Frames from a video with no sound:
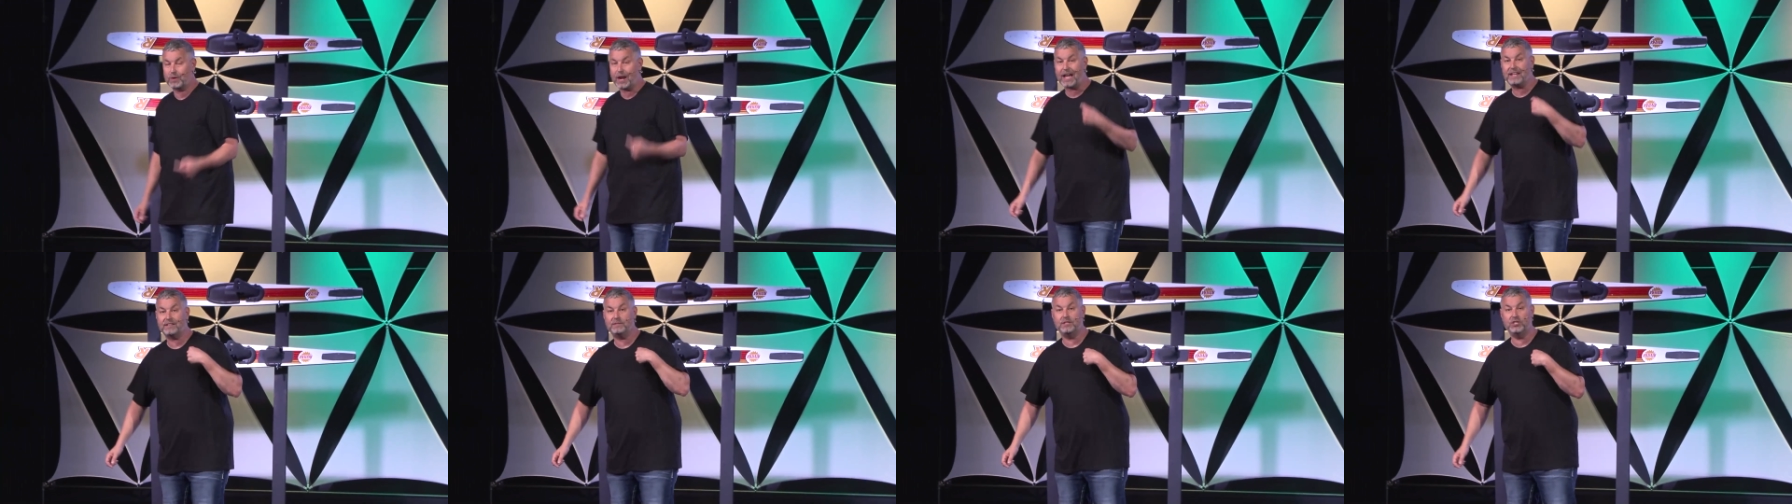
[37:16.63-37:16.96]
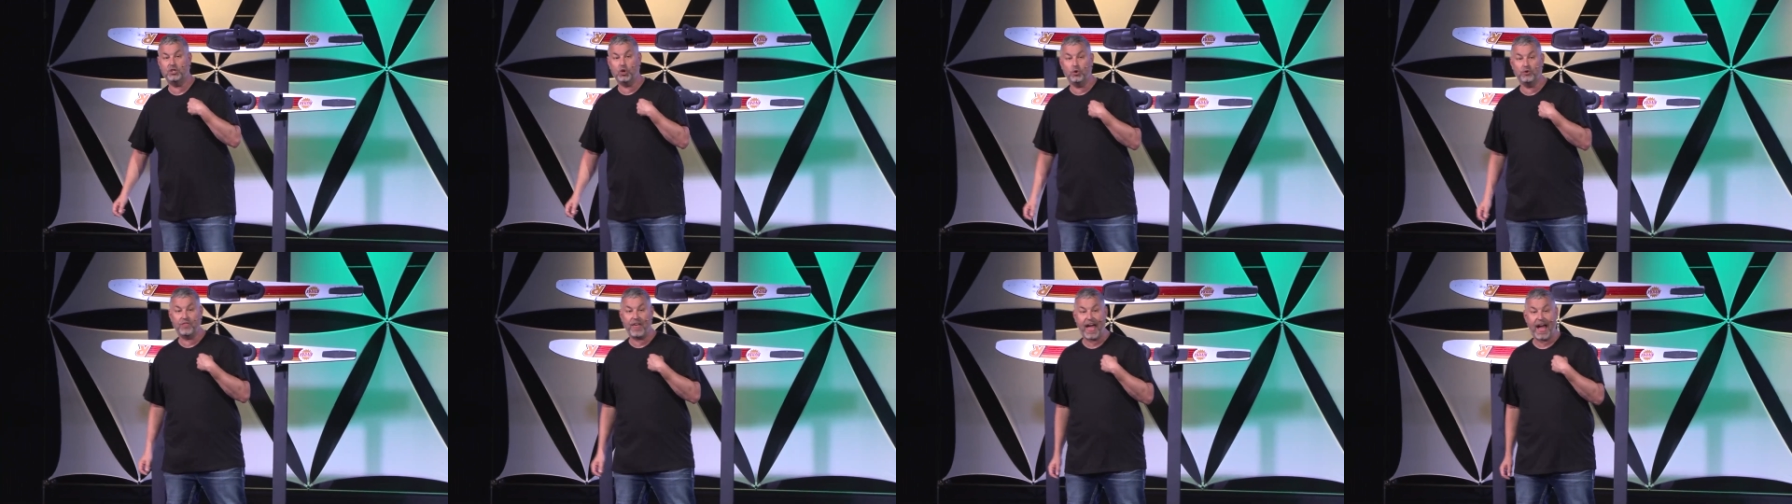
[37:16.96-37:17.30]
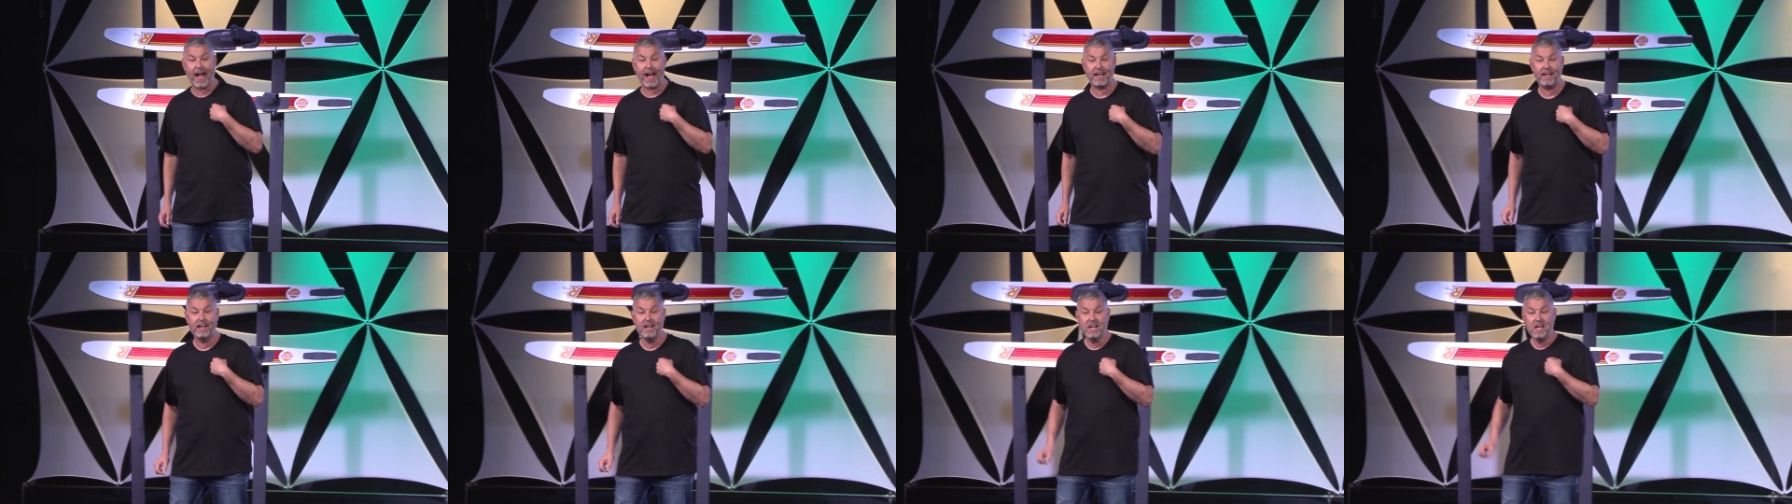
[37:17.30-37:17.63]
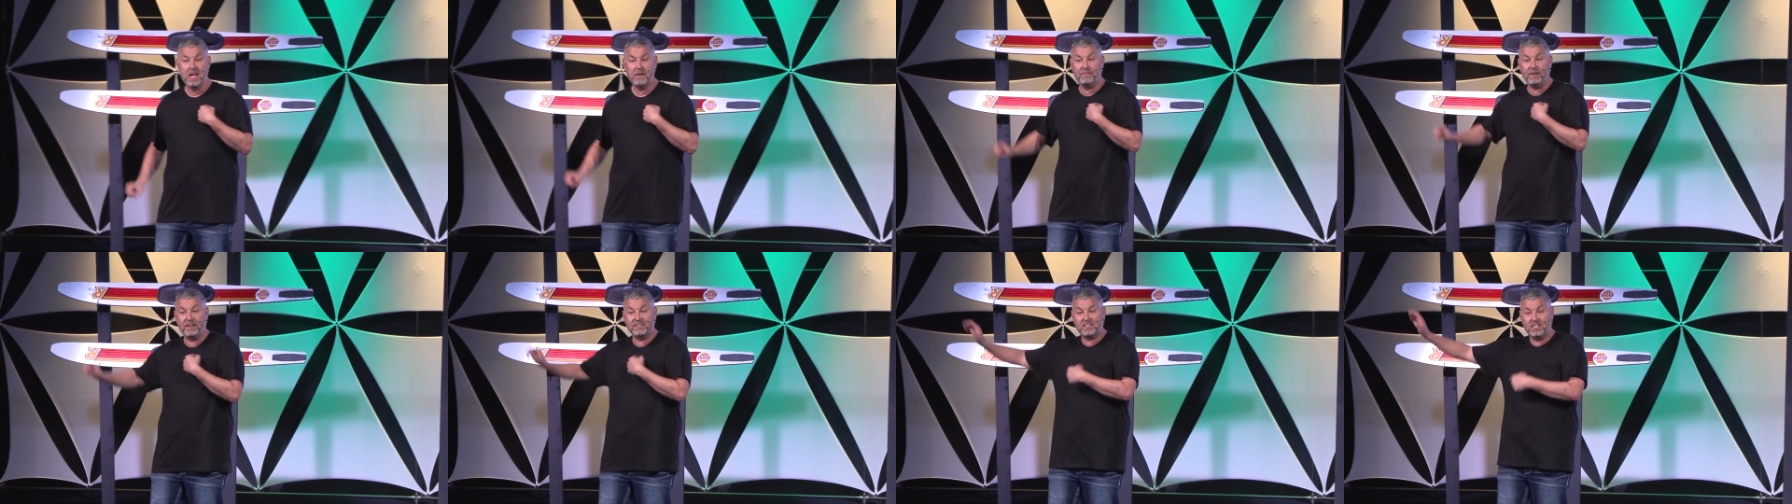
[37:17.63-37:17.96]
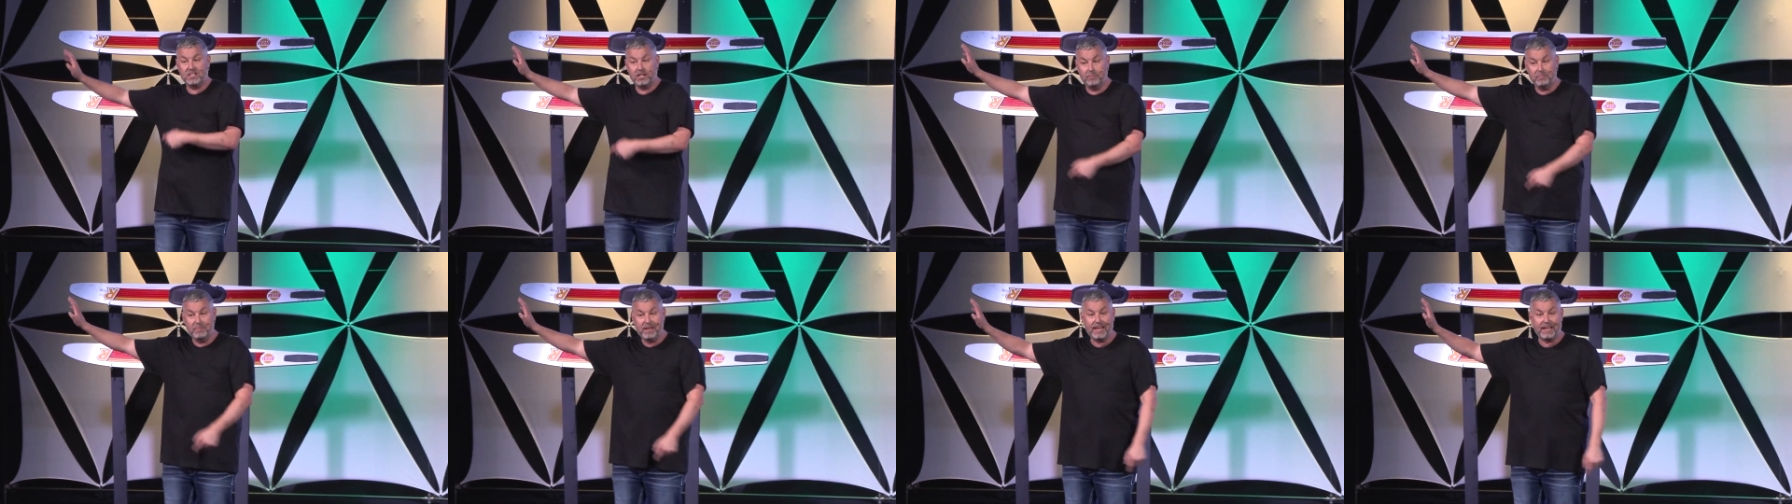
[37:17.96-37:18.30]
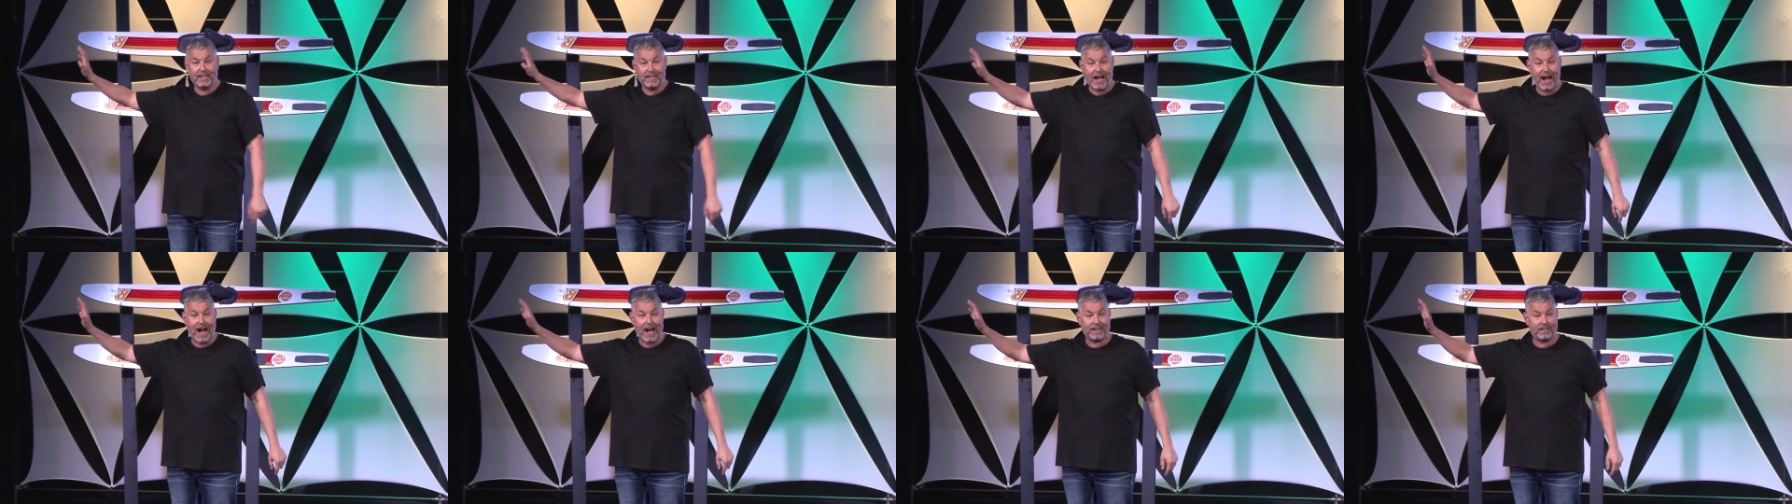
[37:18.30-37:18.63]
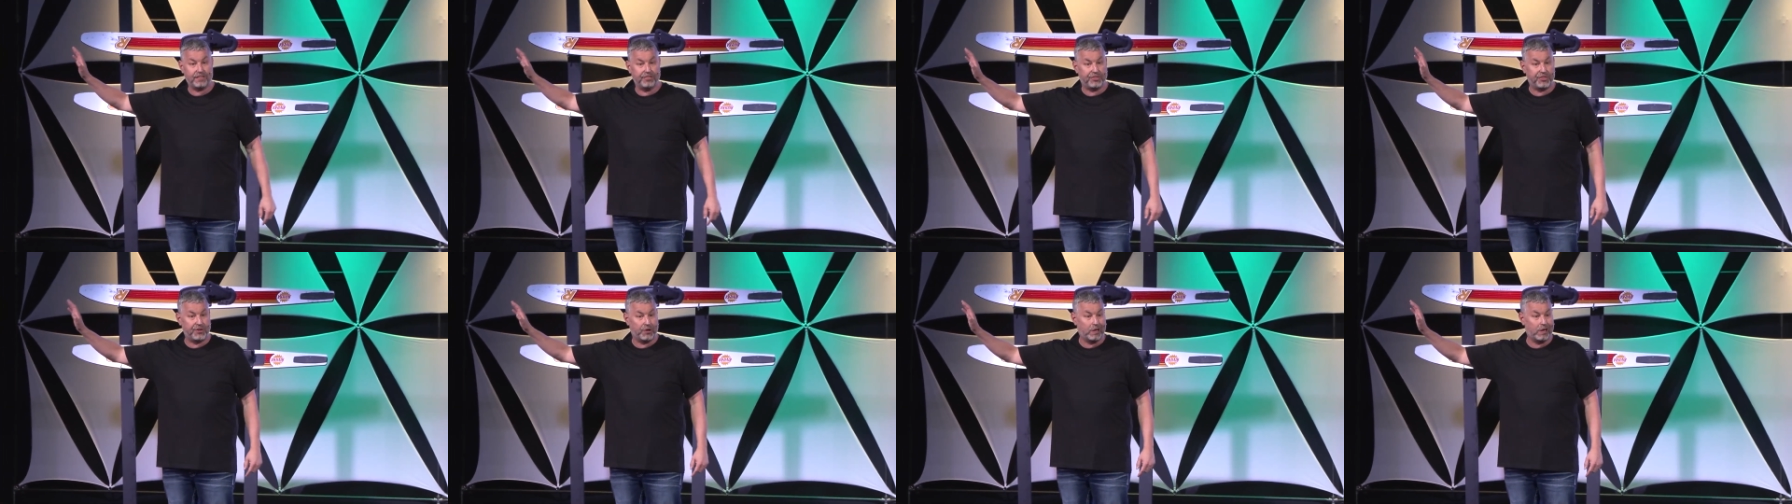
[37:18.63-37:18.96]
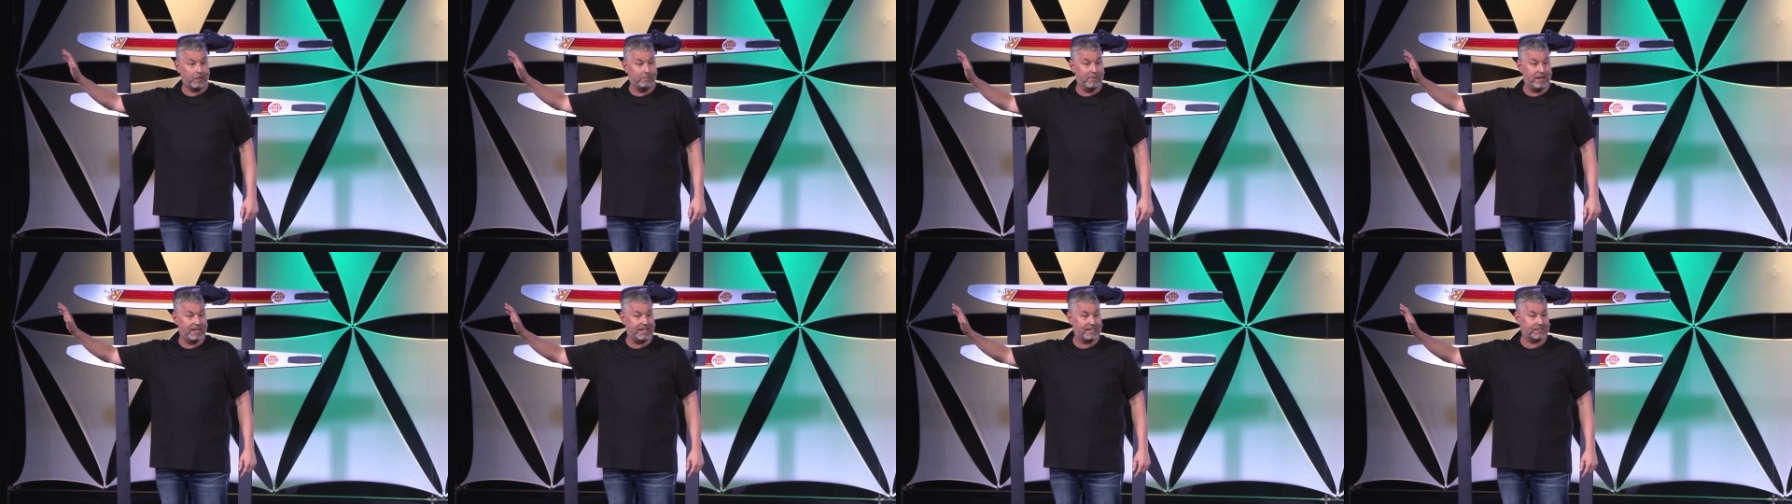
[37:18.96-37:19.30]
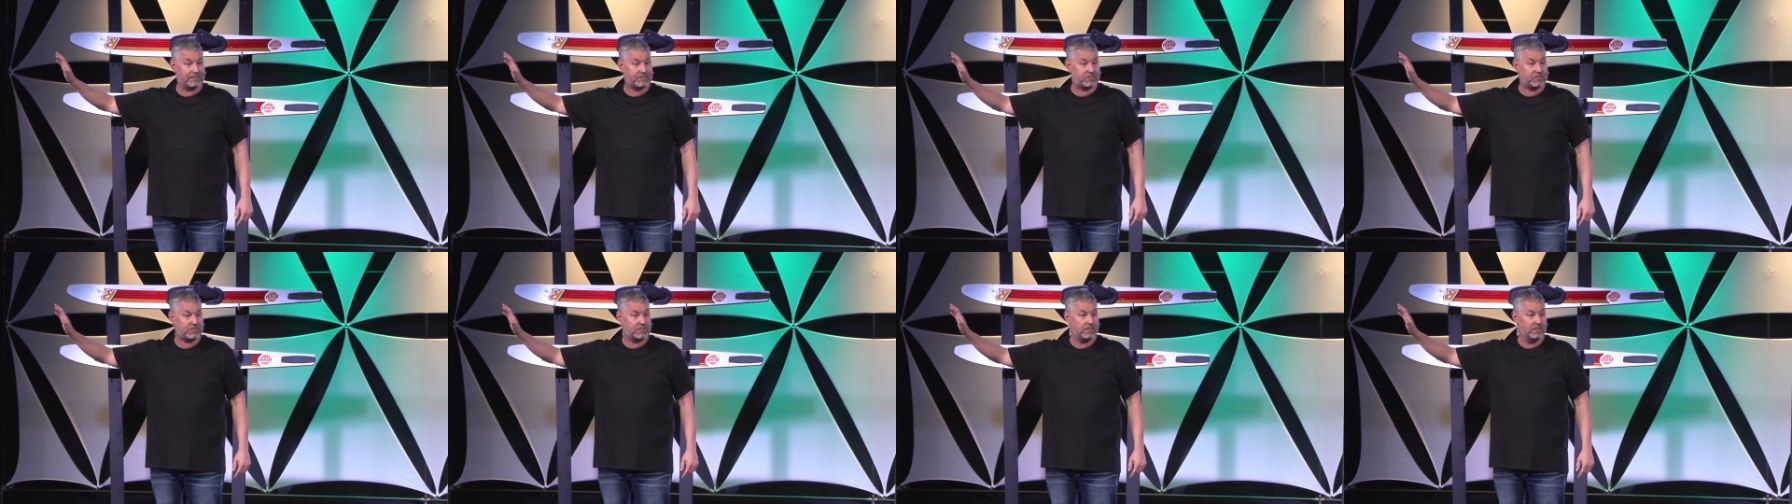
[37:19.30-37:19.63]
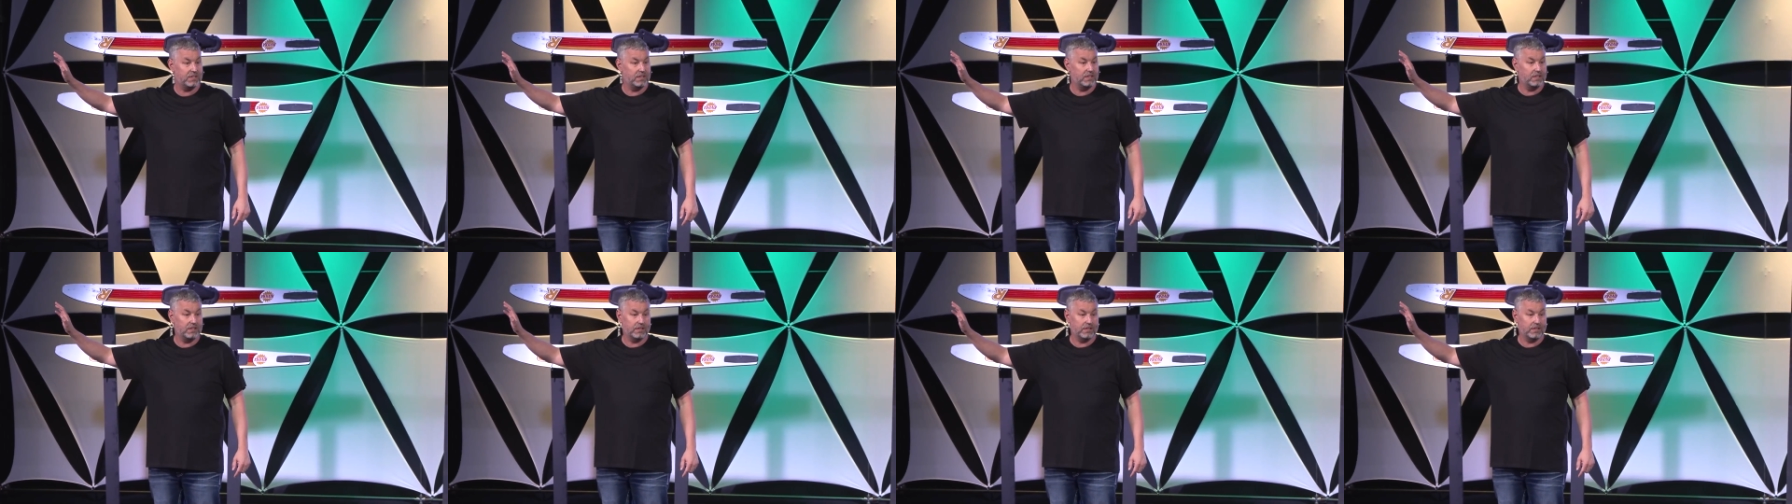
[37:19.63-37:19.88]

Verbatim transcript: would I do that if I was going to meet God in 30 minutes?